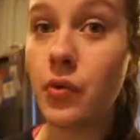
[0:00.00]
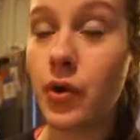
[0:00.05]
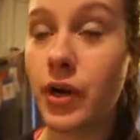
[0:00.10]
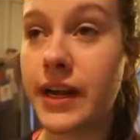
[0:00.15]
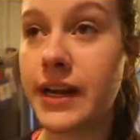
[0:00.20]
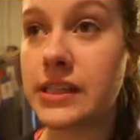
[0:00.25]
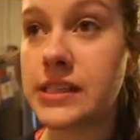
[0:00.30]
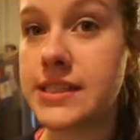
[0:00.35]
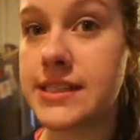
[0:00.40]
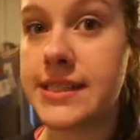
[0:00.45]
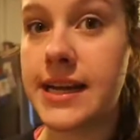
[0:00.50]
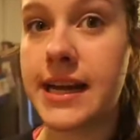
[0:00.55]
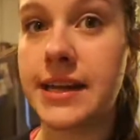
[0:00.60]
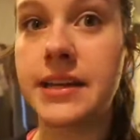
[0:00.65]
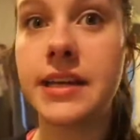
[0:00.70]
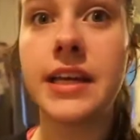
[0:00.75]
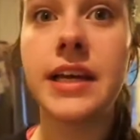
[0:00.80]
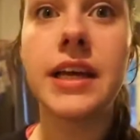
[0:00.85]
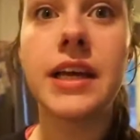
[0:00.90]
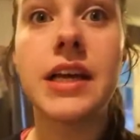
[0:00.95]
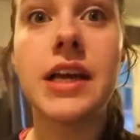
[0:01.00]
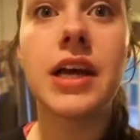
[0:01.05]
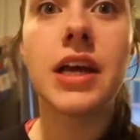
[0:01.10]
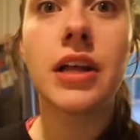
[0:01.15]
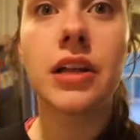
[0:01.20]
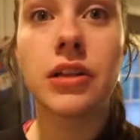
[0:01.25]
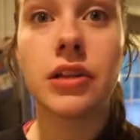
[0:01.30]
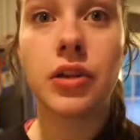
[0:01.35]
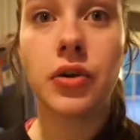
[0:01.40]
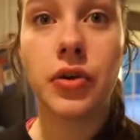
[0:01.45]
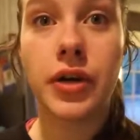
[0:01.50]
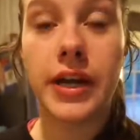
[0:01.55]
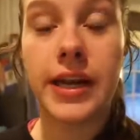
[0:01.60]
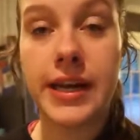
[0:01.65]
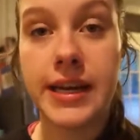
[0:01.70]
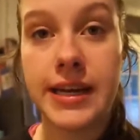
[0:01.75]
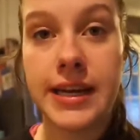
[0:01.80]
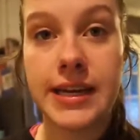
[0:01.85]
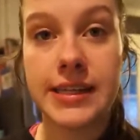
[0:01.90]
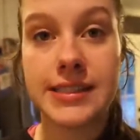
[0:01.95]
Workout is done.
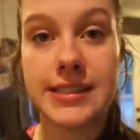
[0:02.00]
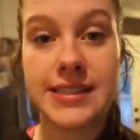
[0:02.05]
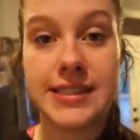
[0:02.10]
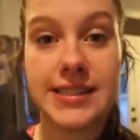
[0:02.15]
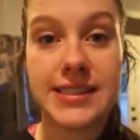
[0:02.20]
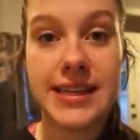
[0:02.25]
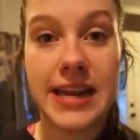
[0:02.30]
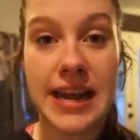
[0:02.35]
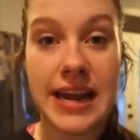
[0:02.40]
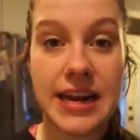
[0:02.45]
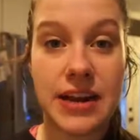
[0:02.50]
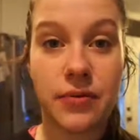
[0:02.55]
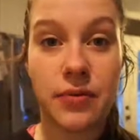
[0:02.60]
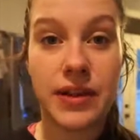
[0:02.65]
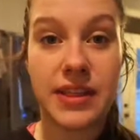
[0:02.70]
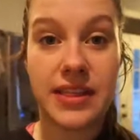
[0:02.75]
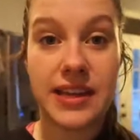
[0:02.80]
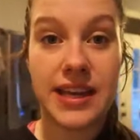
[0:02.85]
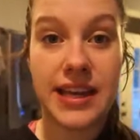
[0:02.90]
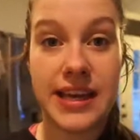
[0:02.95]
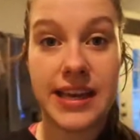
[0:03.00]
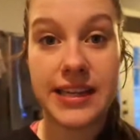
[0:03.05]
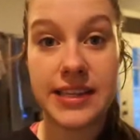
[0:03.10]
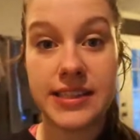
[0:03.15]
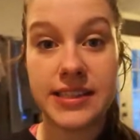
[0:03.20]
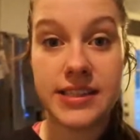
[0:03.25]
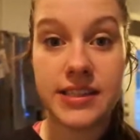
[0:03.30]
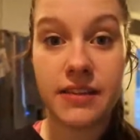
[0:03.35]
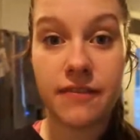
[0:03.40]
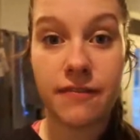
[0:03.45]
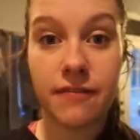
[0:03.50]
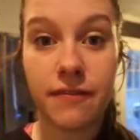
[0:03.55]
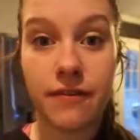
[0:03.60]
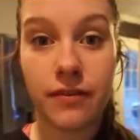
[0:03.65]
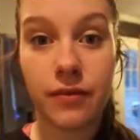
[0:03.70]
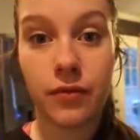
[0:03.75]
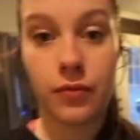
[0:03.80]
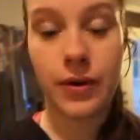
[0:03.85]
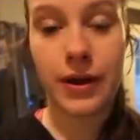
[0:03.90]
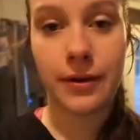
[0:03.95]
Lauren stayed with the kids
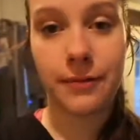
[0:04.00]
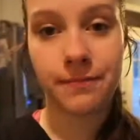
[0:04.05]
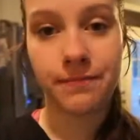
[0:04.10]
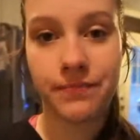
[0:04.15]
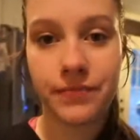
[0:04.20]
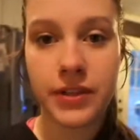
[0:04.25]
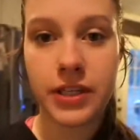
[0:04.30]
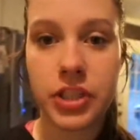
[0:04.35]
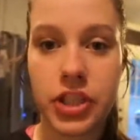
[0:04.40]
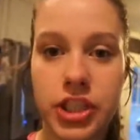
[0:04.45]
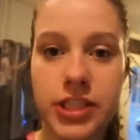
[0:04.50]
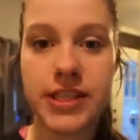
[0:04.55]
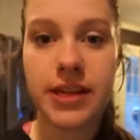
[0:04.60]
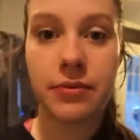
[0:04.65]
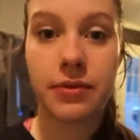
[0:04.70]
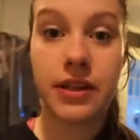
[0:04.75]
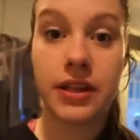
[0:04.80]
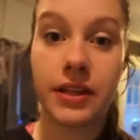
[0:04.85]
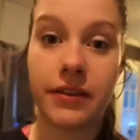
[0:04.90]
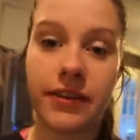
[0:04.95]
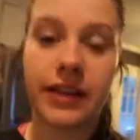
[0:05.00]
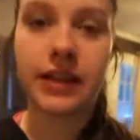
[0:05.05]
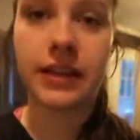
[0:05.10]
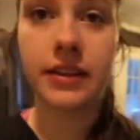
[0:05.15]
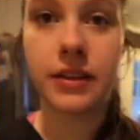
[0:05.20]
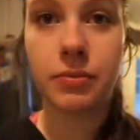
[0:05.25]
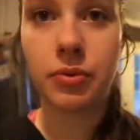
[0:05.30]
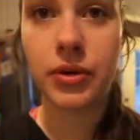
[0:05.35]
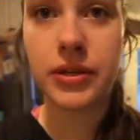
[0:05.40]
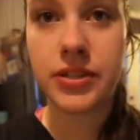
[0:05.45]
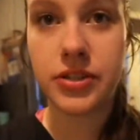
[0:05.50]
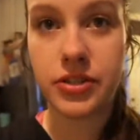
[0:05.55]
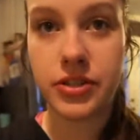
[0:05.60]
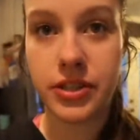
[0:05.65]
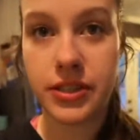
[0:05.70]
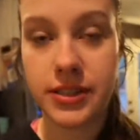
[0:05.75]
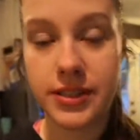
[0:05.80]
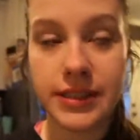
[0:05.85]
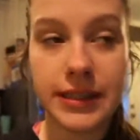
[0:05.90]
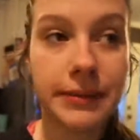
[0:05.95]
well, she stayed with Olivia. The boys are
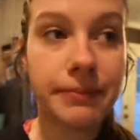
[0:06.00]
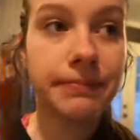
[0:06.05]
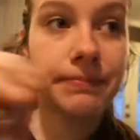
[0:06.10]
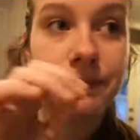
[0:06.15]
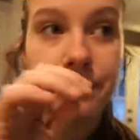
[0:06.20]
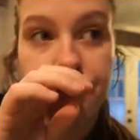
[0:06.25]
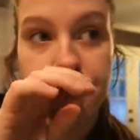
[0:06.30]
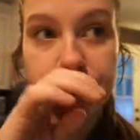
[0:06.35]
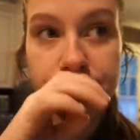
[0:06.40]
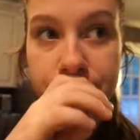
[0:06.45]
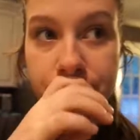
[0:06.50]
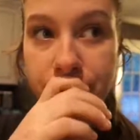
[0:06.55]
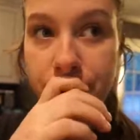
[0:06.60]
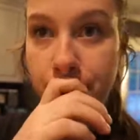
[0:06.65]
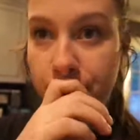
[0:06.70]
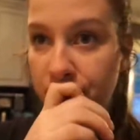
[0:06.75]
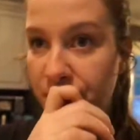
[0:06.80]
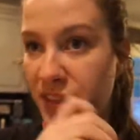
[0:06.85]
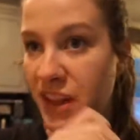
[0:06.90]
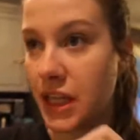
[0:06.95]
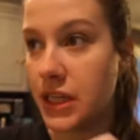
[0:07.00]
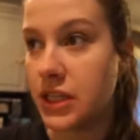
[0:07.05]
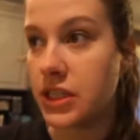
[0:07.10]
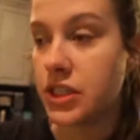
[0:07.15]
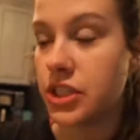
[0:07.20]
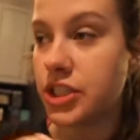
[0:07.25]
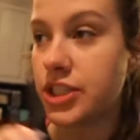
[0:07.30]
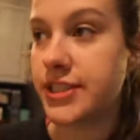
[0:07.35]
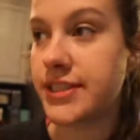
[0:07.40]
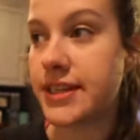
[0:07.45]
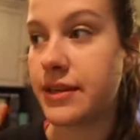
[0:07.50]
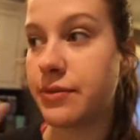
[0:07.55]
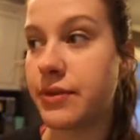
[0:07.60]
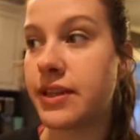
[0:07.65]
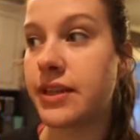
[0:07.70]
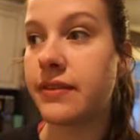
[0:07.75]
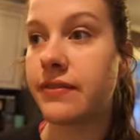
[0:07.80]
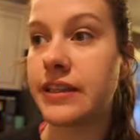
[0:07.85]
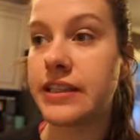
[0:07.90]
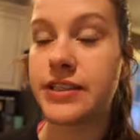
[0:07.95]
still asleep. She stayed
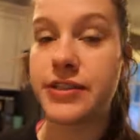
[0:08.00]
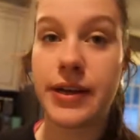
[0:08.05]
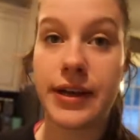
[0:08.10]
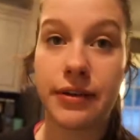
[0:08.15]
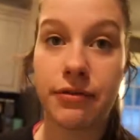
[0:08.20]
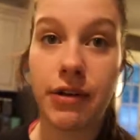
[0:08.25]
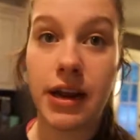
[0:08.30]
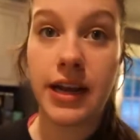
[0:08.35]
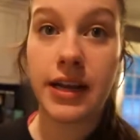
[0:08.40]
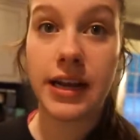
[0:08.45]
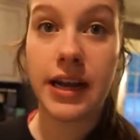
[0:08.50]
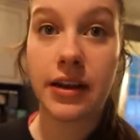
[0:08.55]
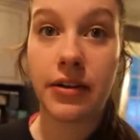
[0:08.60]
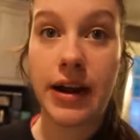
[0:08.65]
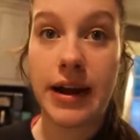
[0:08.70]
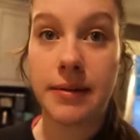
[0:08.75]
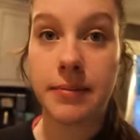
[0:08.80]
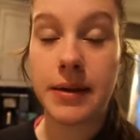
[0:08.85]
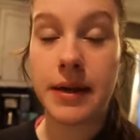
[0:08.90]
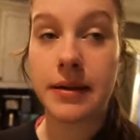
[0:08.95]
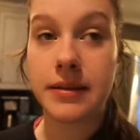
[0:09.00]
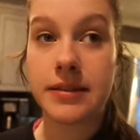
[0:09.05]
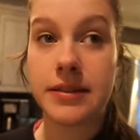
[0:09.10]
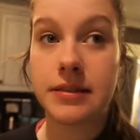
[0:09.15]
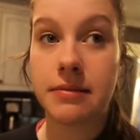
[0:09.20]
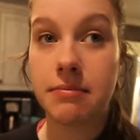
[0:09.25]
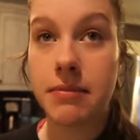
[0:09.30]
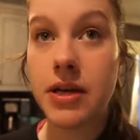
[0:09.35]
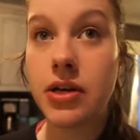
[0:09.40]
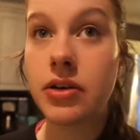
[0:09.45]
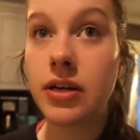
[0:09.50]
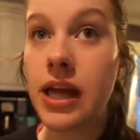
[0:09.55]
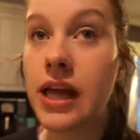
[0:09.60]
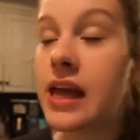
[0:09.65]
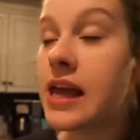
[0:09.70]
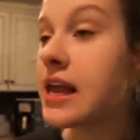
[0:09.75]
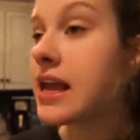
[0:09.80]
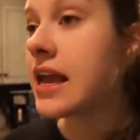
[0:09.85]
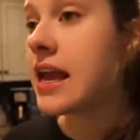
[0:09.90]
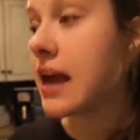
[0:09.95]
with Olivia so I could run and grab some milk.
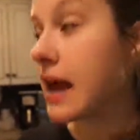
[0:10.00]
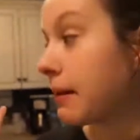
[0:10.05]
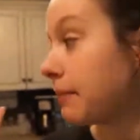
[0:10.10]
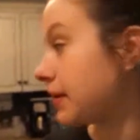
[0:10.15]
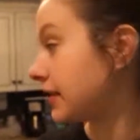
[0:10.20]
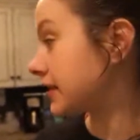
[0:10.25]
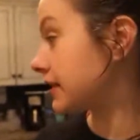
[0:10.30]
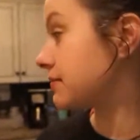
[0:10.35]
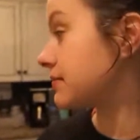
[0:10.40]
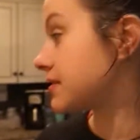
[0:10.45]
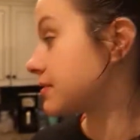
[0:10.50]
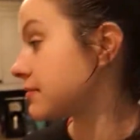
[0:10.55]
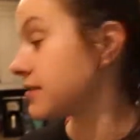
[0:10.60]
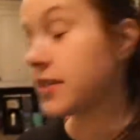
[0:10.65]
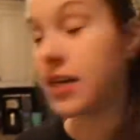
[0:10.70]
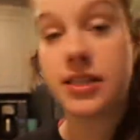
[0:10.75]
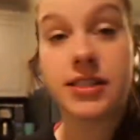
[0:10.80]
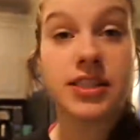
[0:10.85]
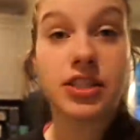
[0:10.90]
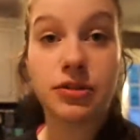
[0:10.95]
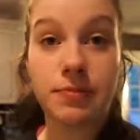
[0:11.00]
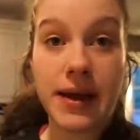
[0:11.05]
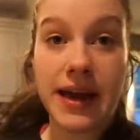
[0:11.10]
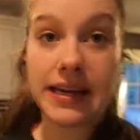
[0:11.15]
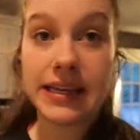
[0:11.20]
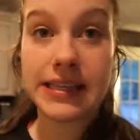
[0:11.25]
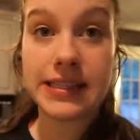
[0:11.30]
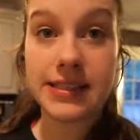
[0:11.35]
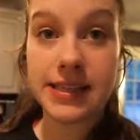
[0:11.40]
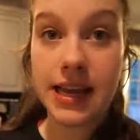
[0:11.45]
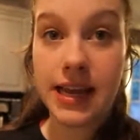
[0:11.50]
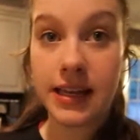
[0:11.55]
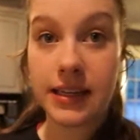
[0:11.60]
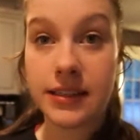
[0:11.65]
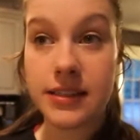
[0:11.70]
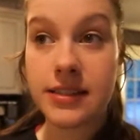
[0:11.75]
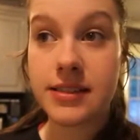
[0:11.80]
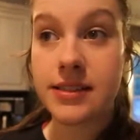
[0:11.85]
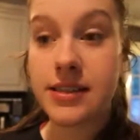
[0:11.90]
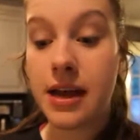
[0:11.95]
I picked up some sausage patties
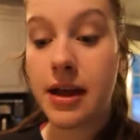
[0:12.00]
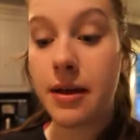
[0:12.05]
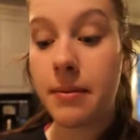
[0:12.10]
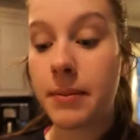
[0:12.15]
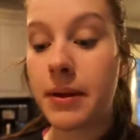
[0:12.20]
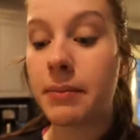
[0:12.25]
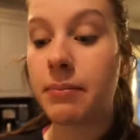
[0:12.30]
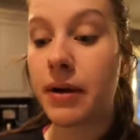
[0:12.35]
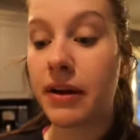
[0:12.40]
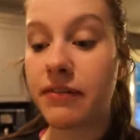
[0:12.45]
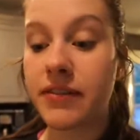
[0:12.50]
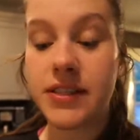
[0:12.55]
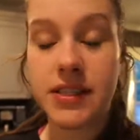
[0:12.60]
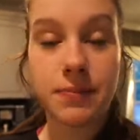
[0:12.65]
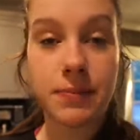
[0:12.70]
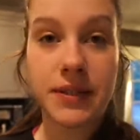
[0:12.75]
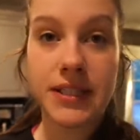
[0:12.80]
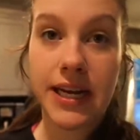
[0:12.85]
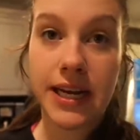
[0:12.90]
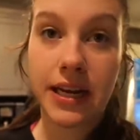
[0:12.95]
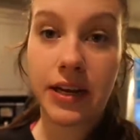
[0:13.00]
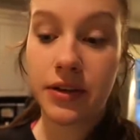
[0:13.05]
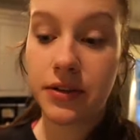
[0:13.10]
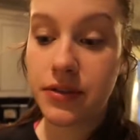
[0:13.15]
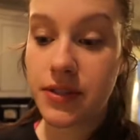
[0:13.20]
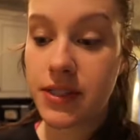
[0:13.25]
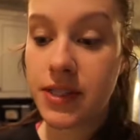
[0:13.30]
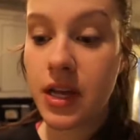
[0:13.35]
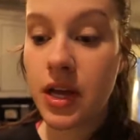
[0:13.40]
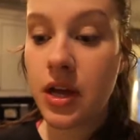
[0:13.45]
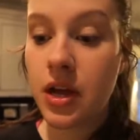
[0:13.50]
and some breakfast potatoes,